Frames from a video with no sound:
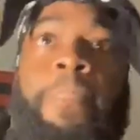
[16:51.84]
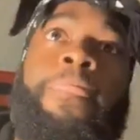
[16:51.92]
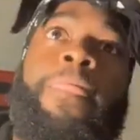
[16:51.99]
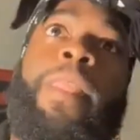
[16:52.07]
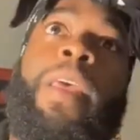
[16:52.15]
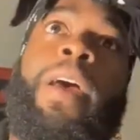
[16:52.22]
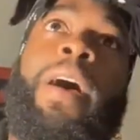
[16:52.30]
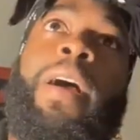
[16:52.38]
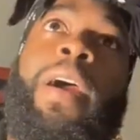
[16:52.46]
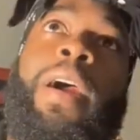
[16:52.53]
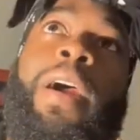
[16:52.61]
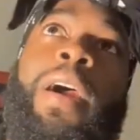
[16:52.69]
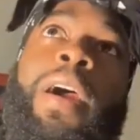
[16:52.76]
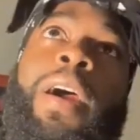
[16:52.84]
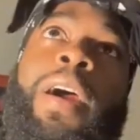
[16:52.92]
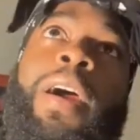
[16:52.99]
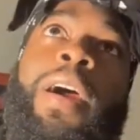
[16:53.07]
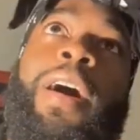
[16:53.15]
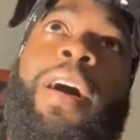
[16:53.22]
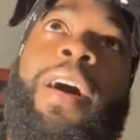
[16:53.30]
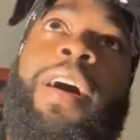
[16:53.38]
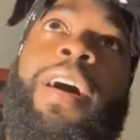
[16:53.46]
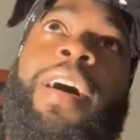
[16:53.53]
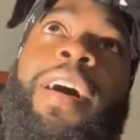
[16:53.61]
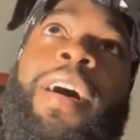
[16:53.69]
Nothing is said.